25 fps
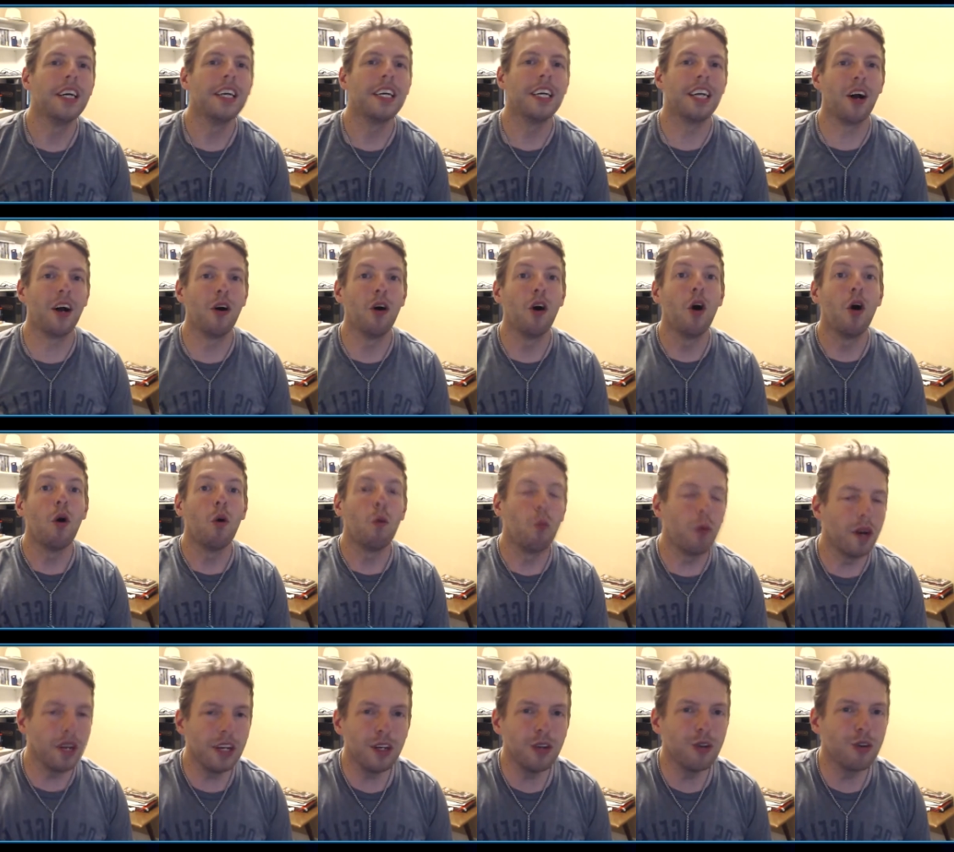you know,
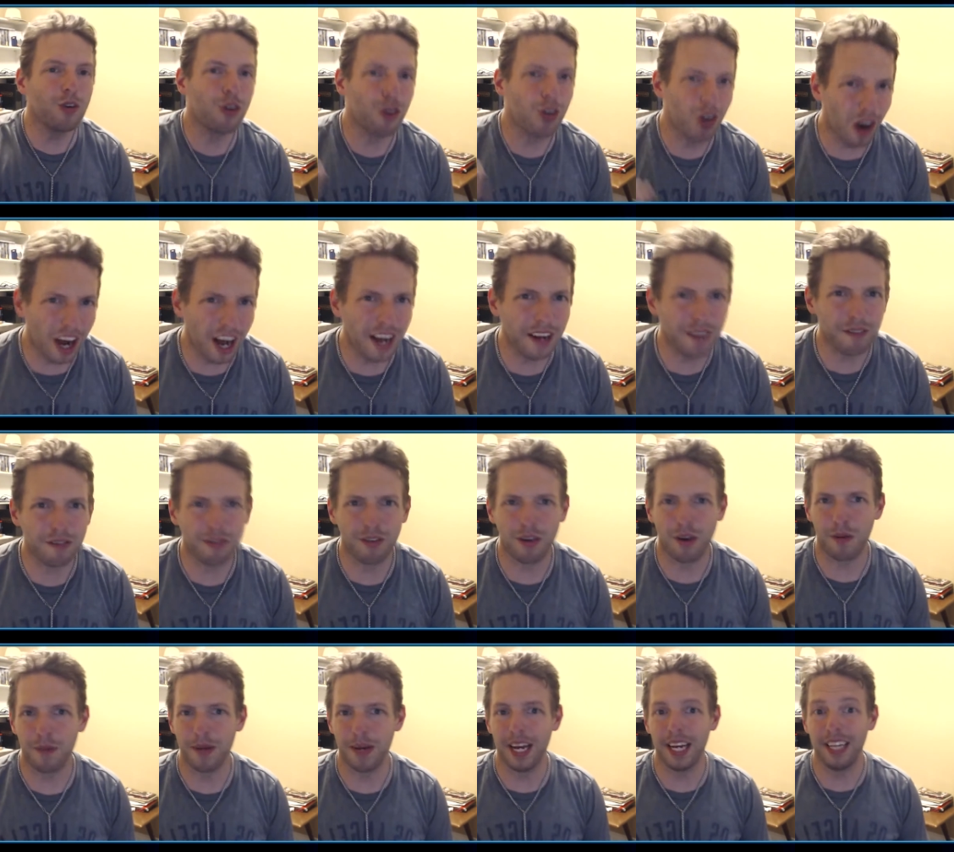what are you crying
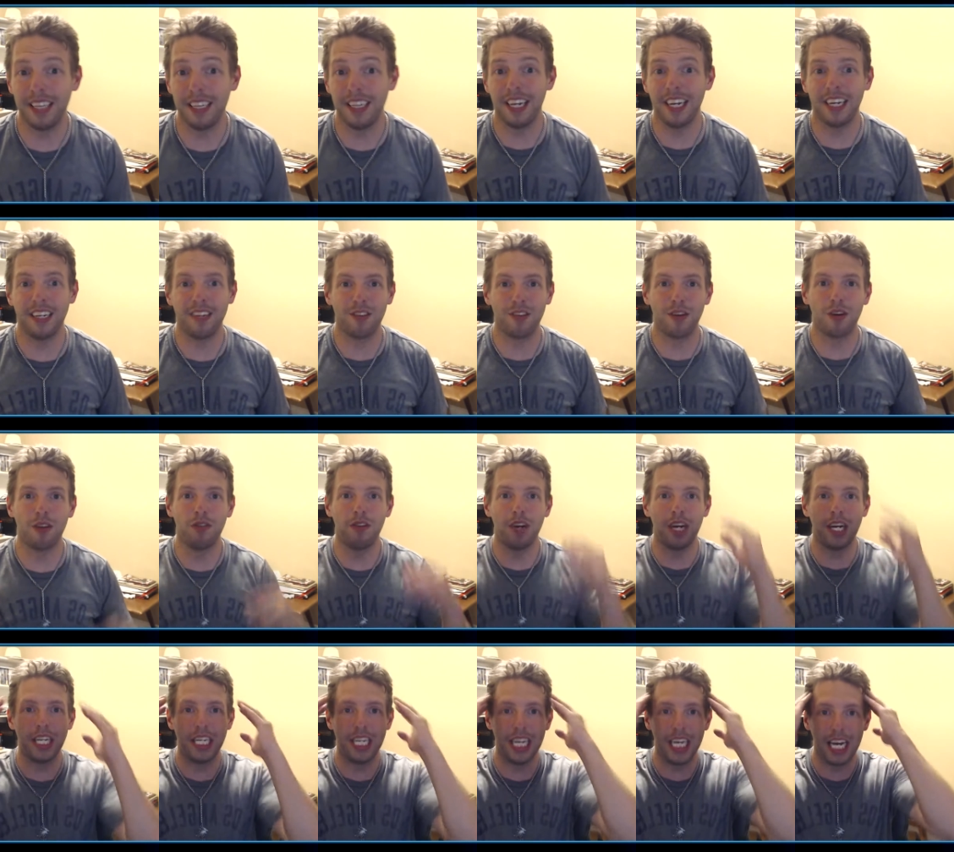for, man? Like sort of
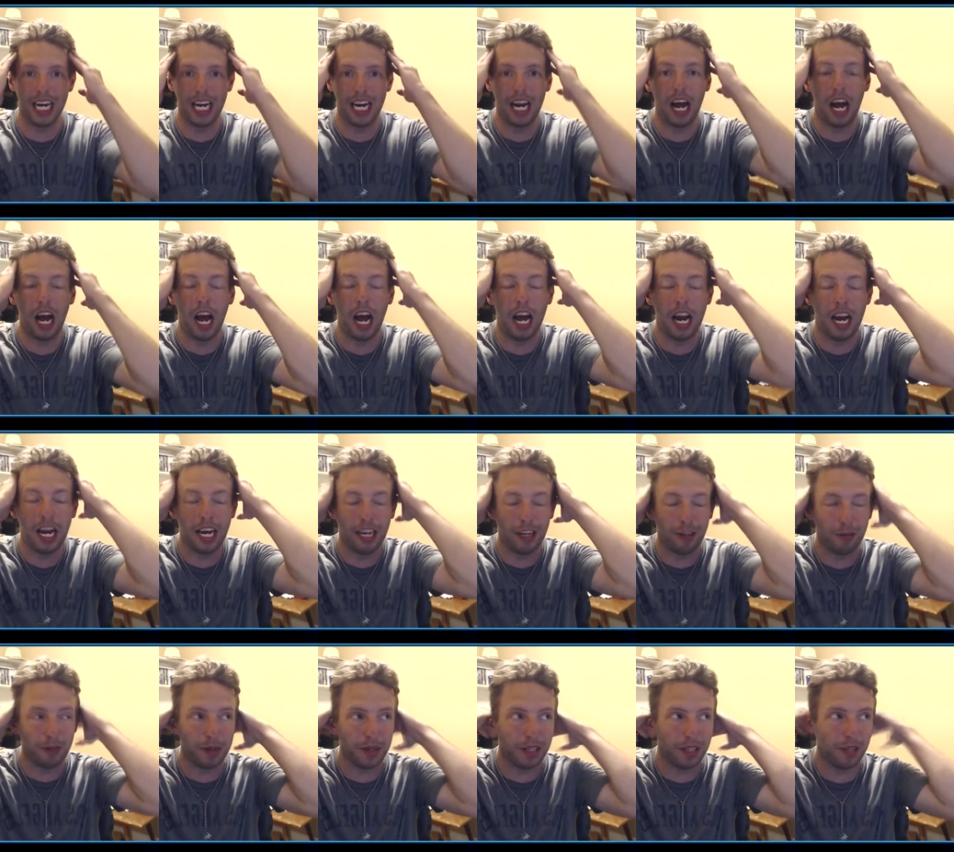idea, and I and I
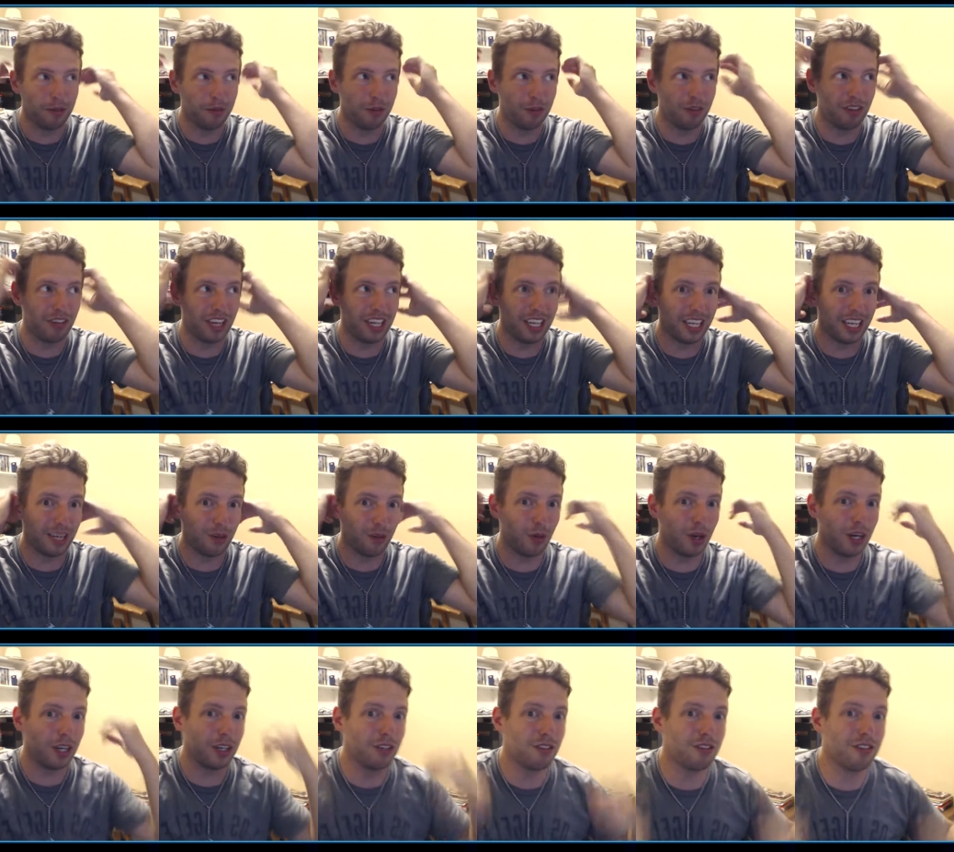expected him to say like, "Why
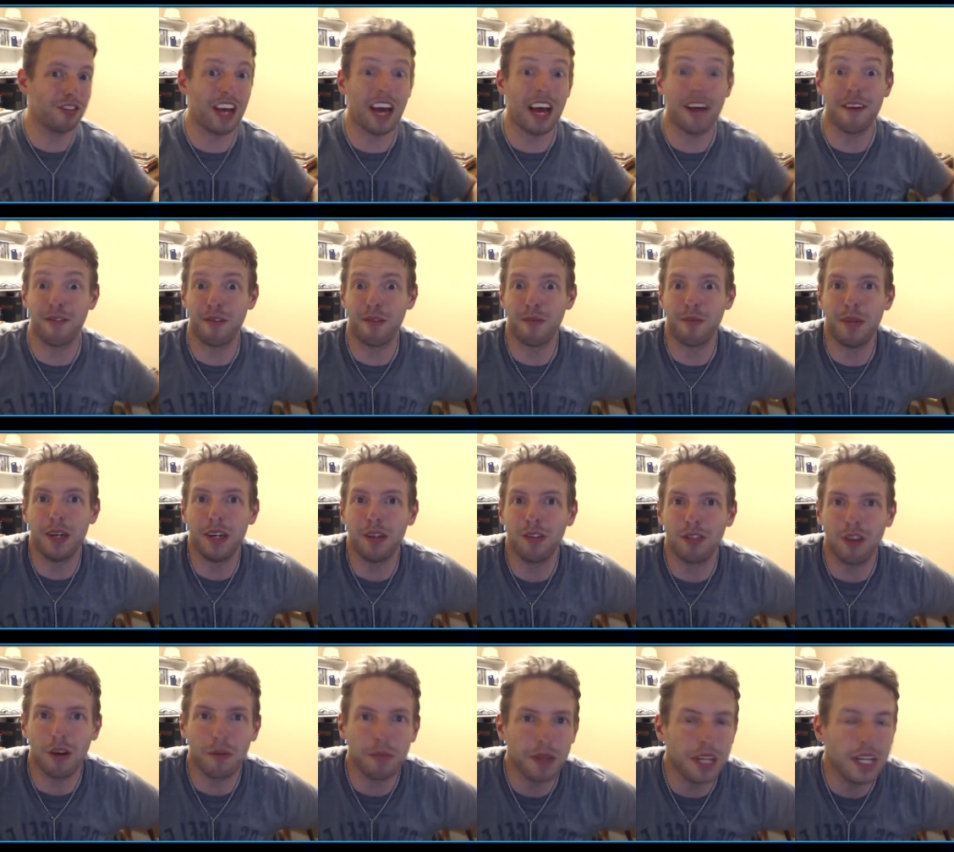are you sad for me?" or
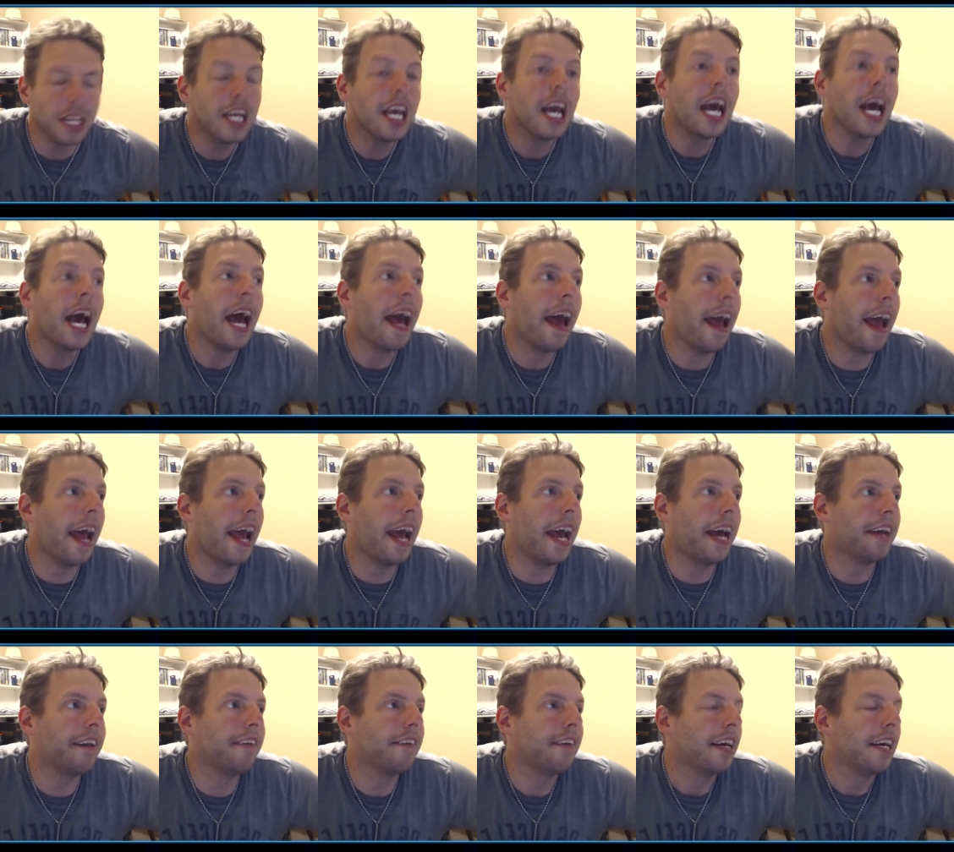something,
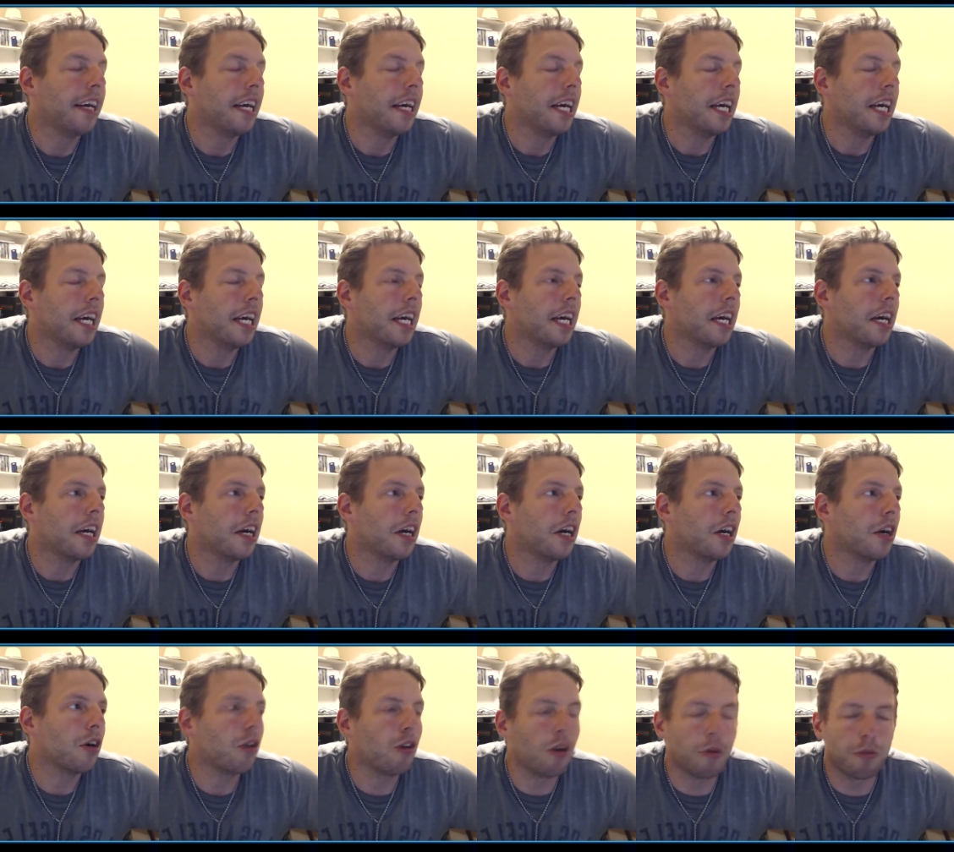and
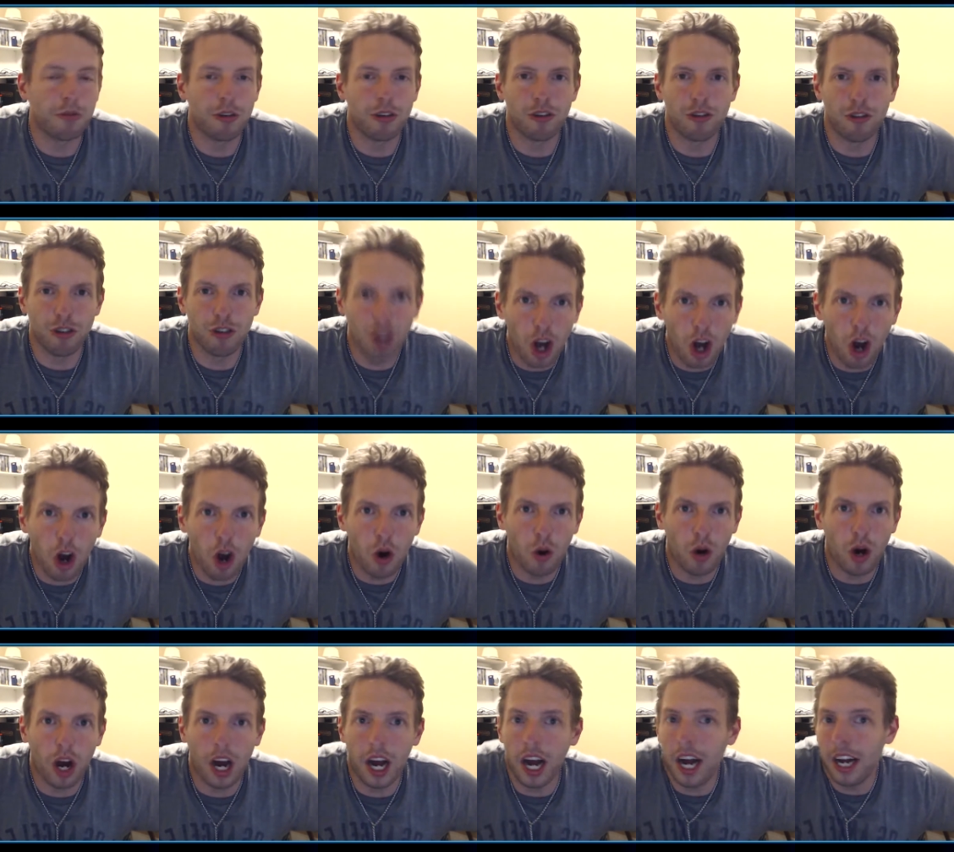Crom says, "No,
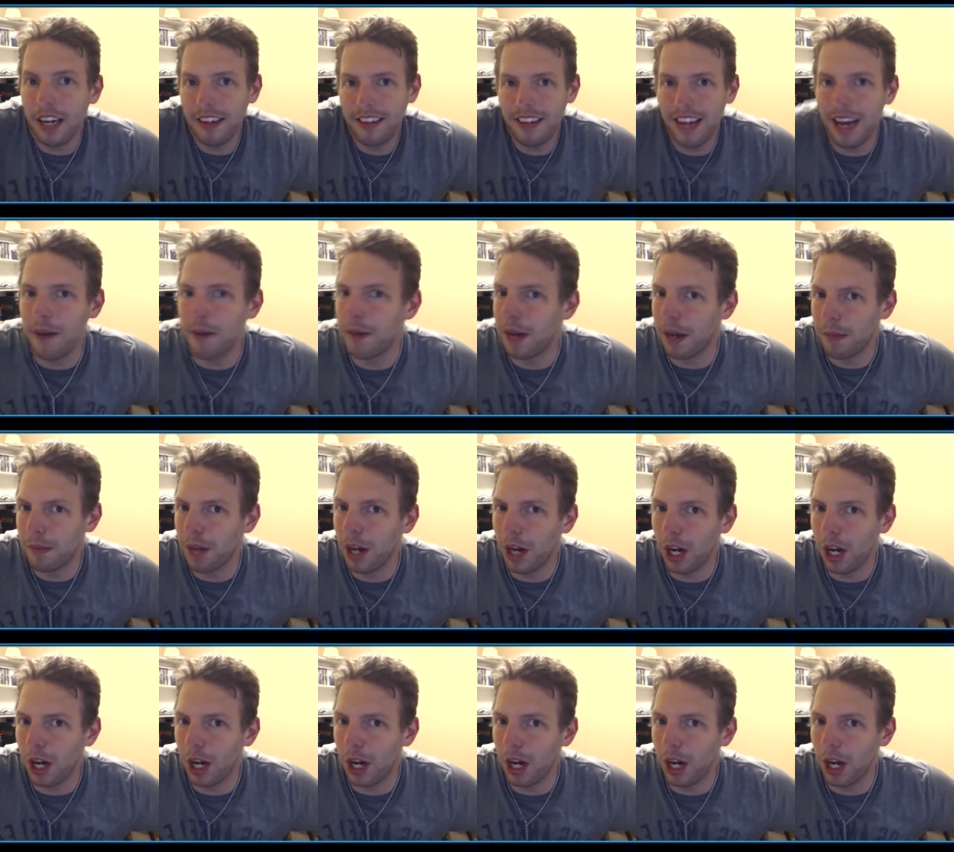I, I, damn it, I'm not